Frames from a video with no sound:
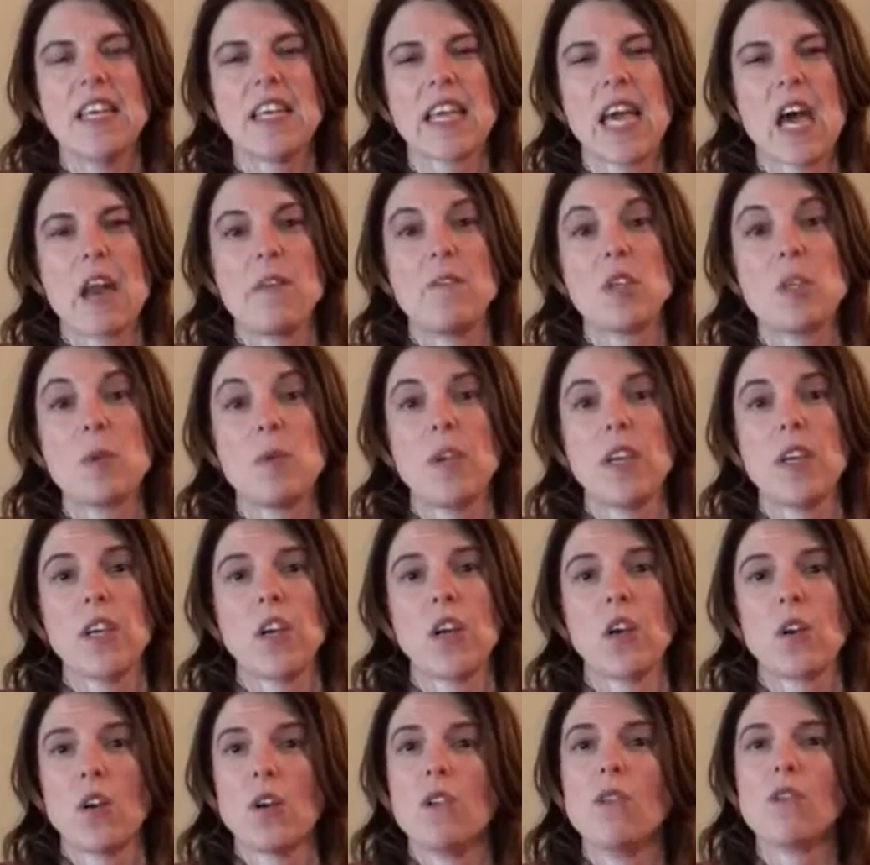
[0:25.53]
kind of speak in
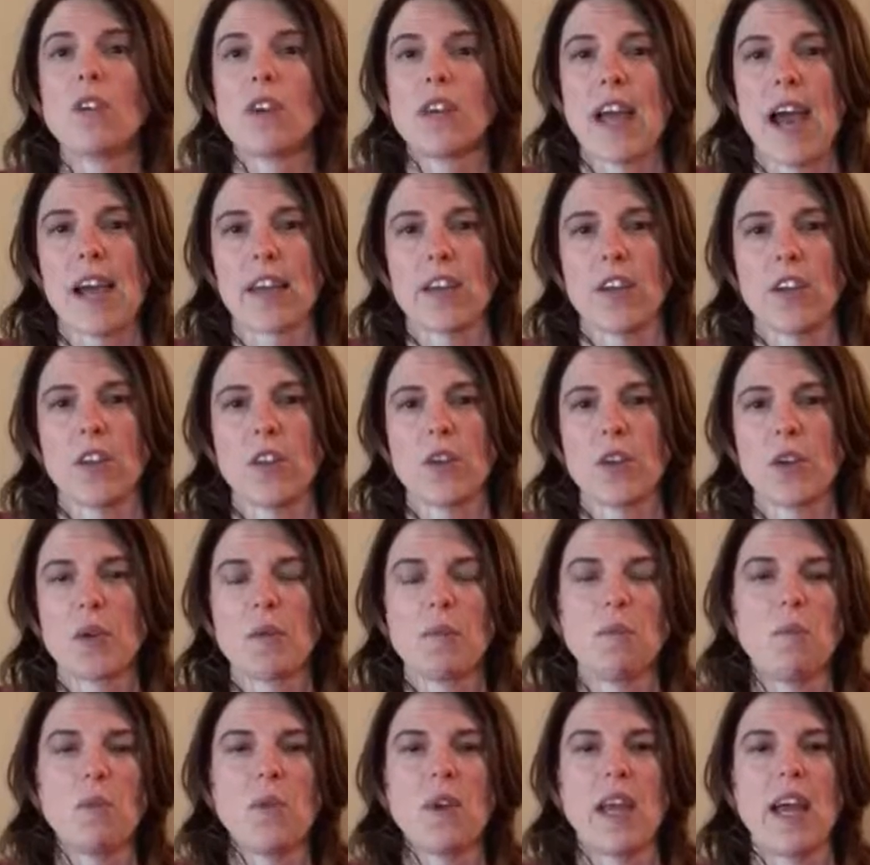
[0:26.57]
our own
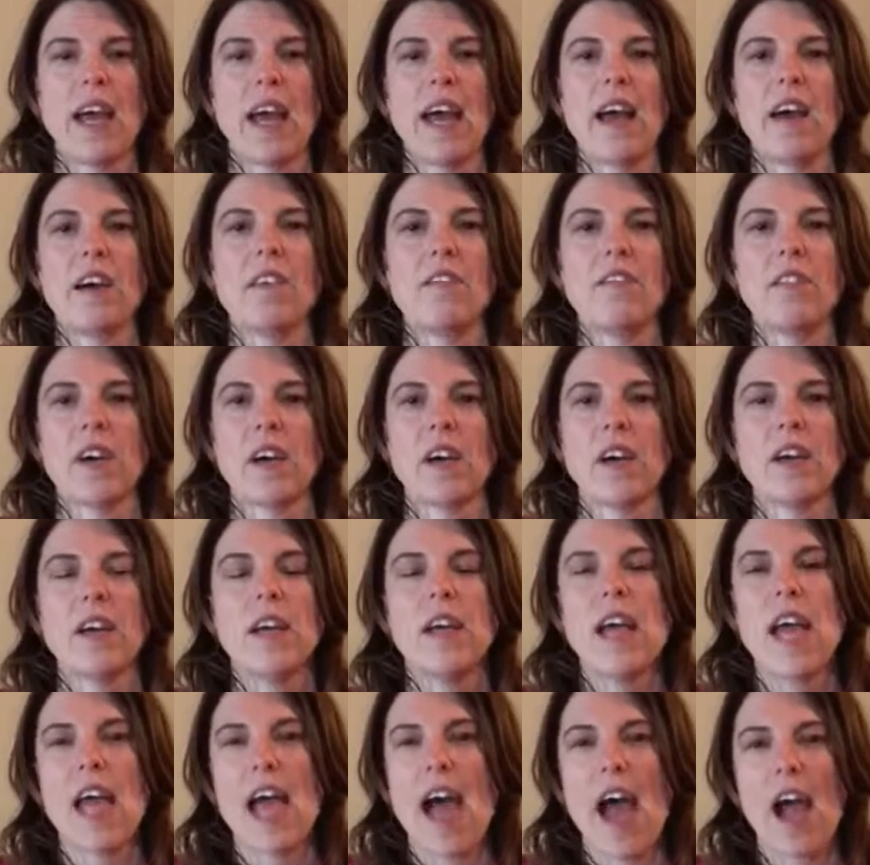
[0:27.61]
vernacular. We have a
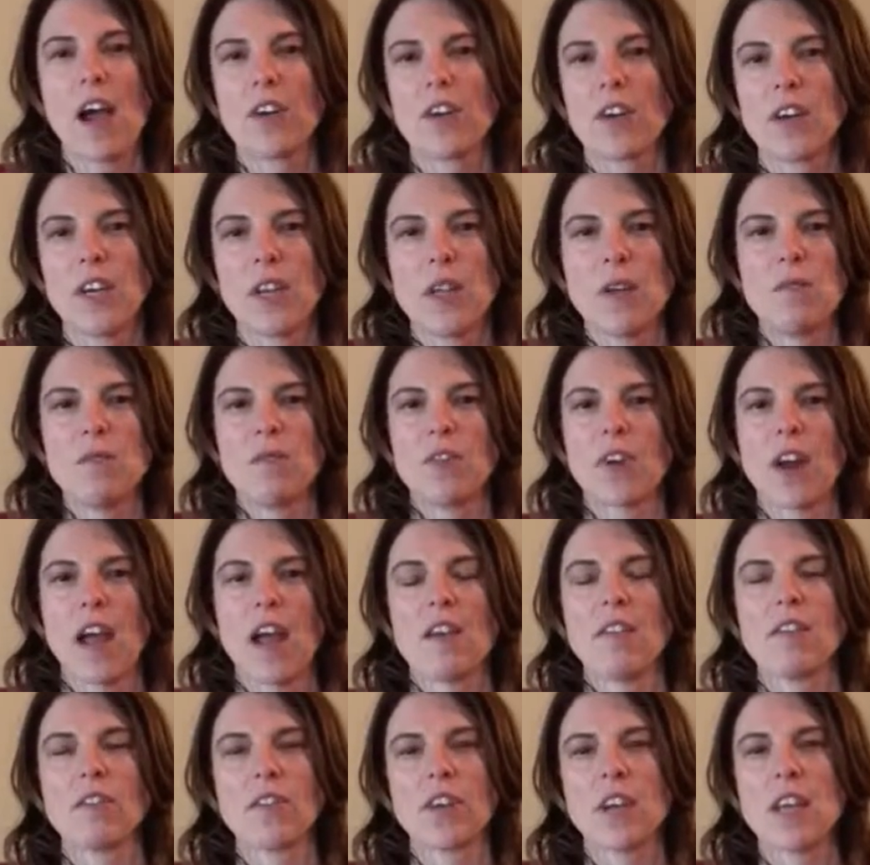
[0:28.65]
acronym for
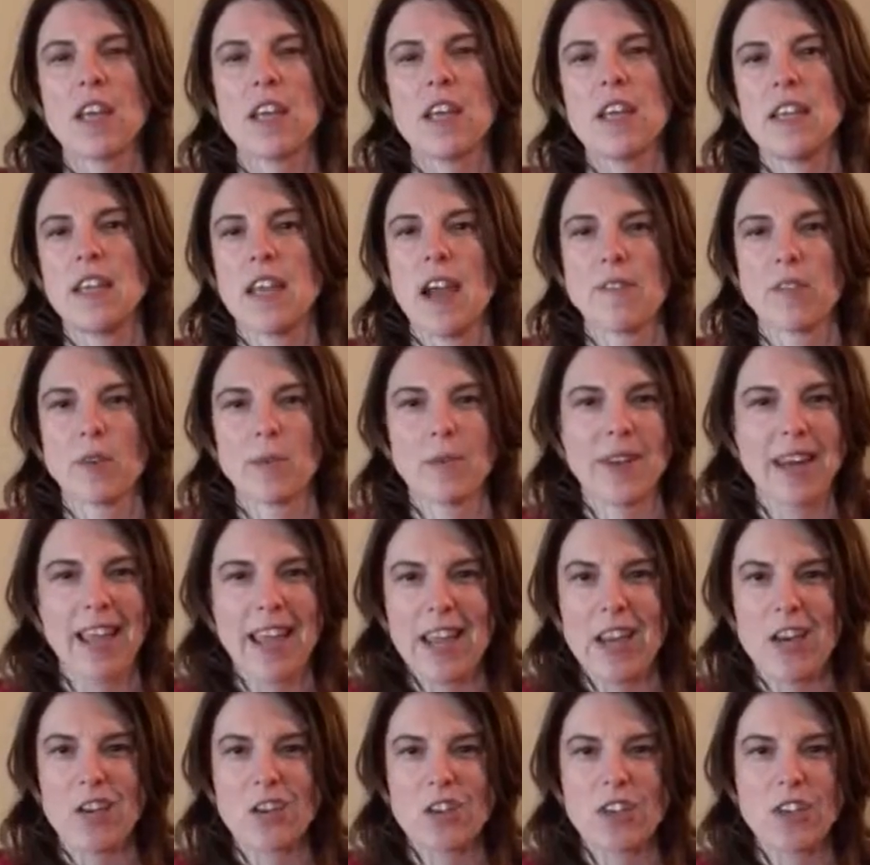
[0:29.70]
every government
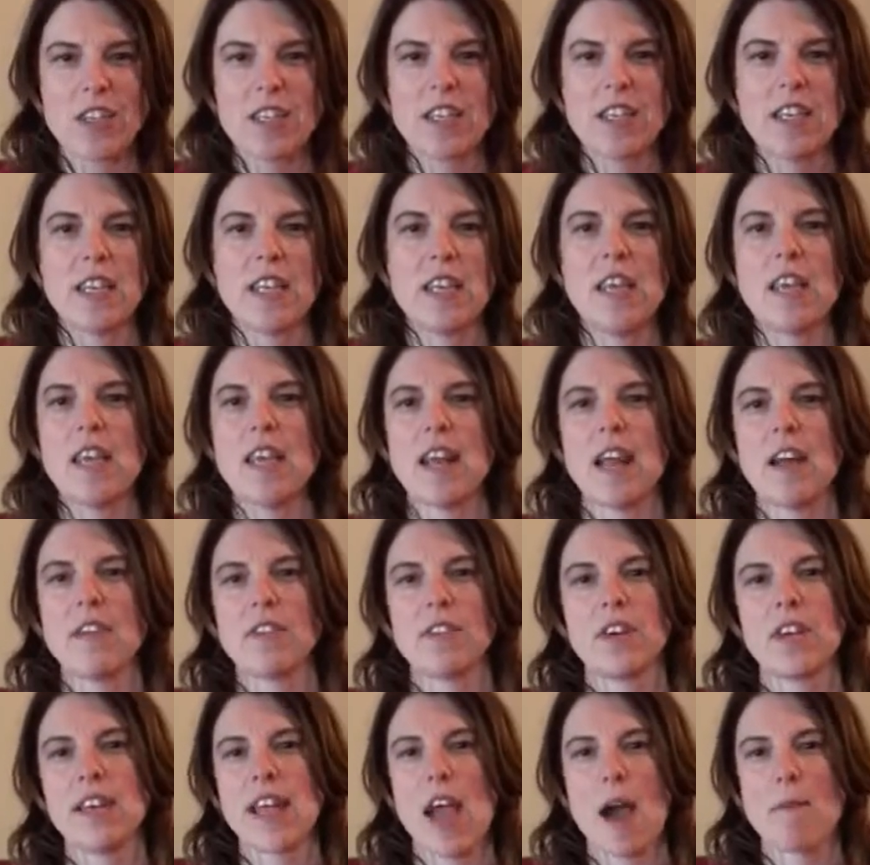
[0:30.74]
agency and
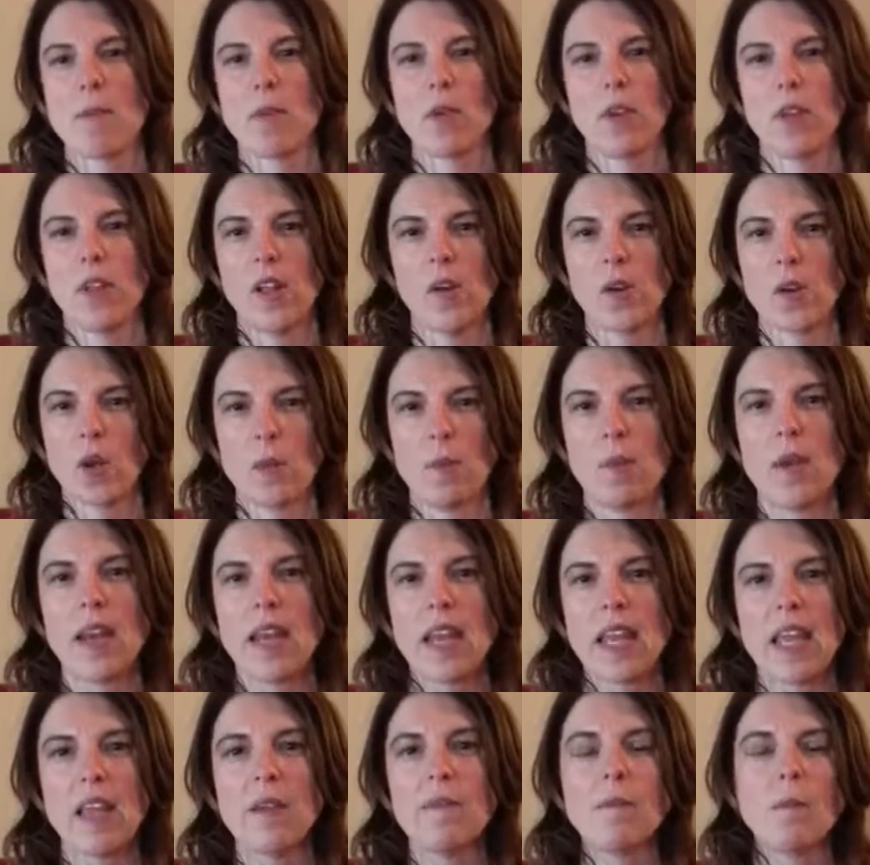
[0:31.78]
every Capitol Hill
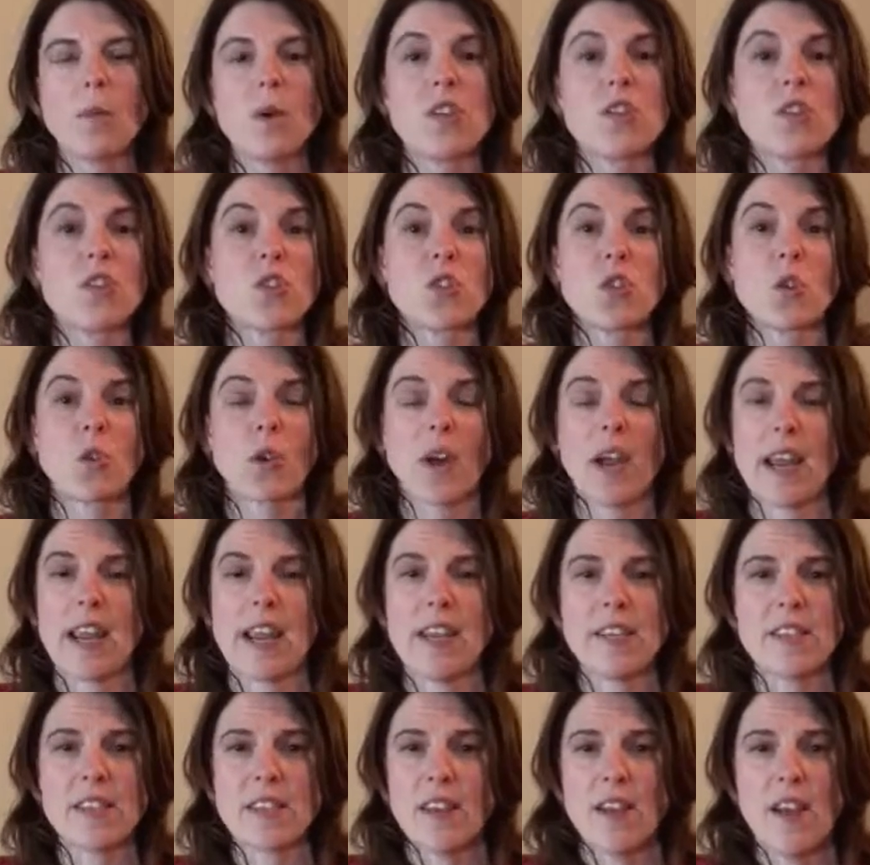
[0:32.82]
committee, which is
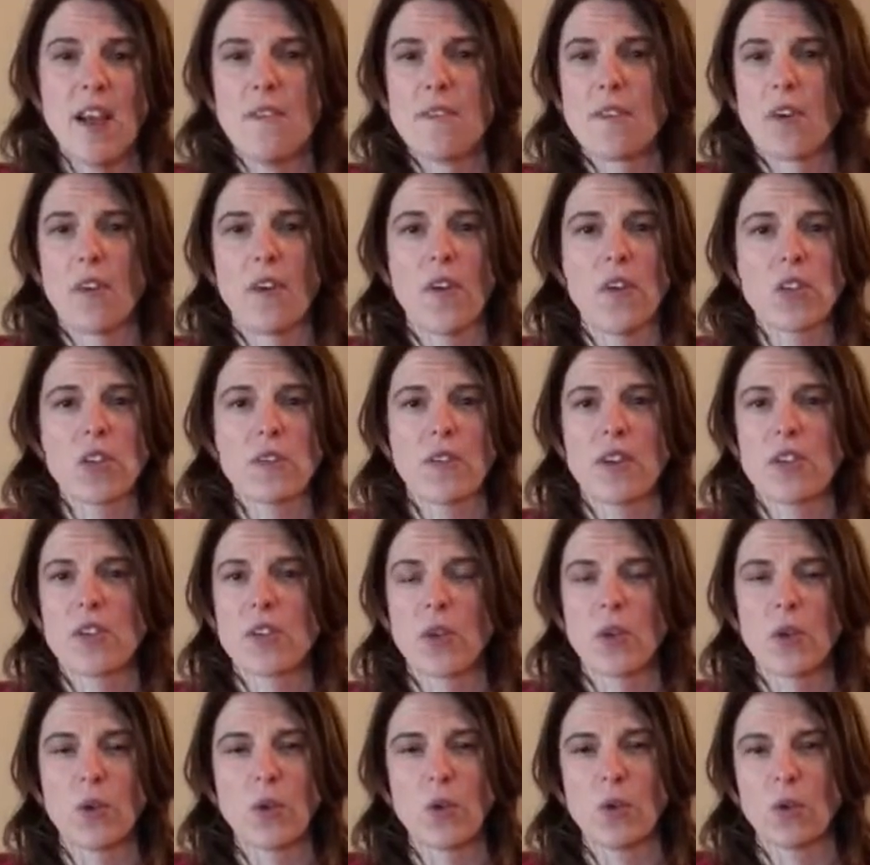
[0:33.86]
great for those of us
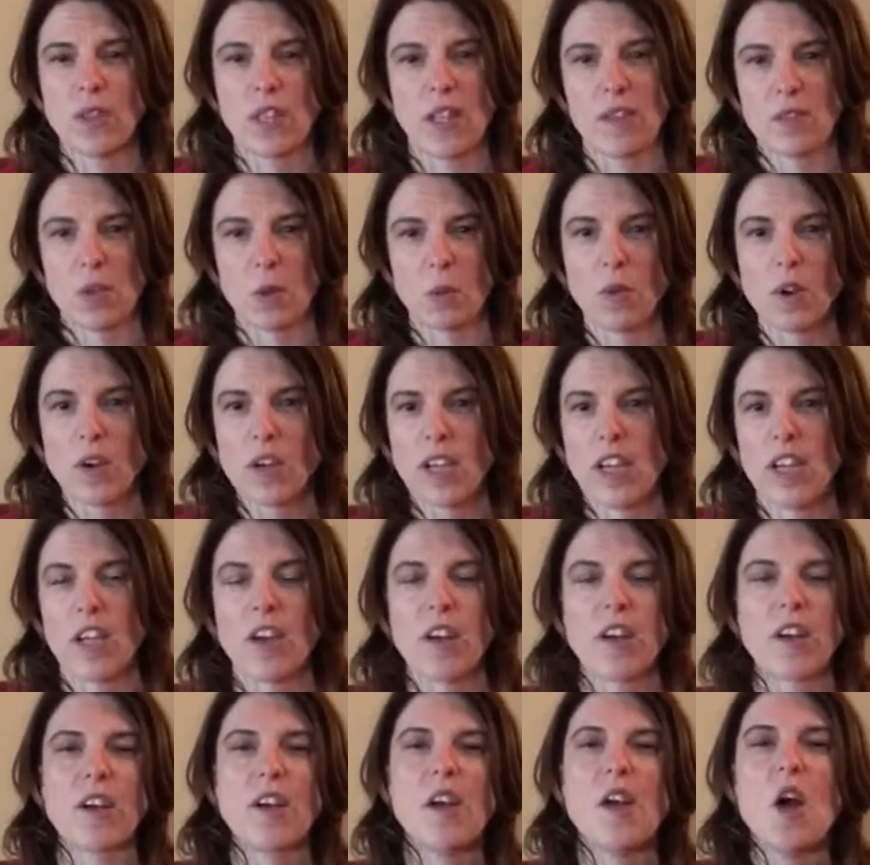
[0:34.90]
who live and work
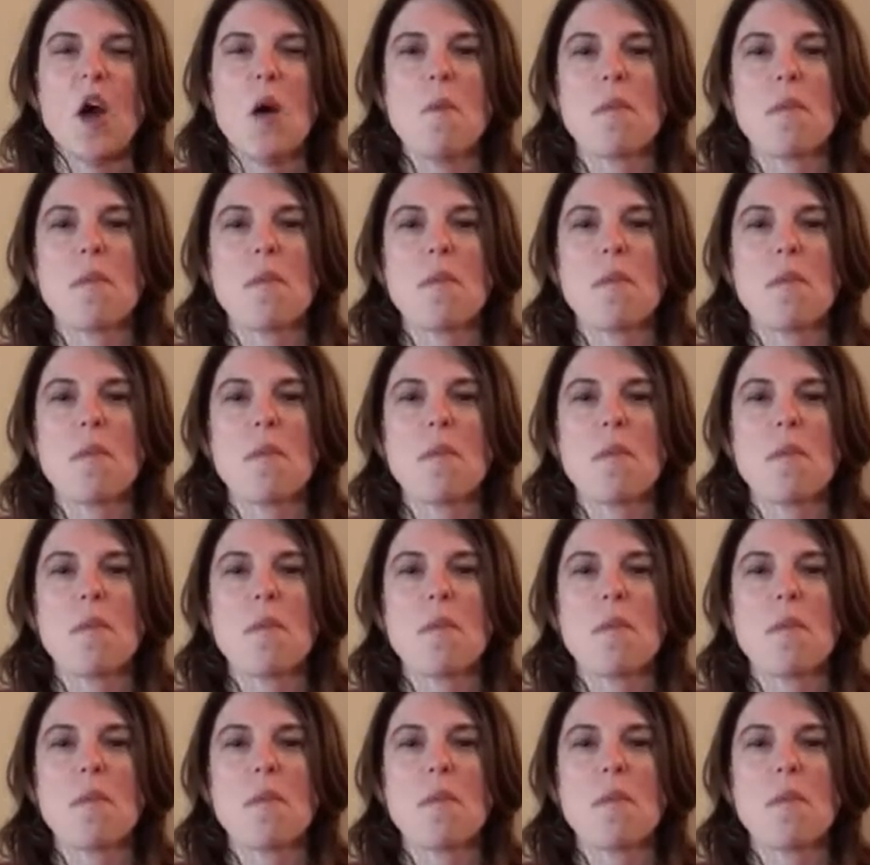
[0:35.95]
here.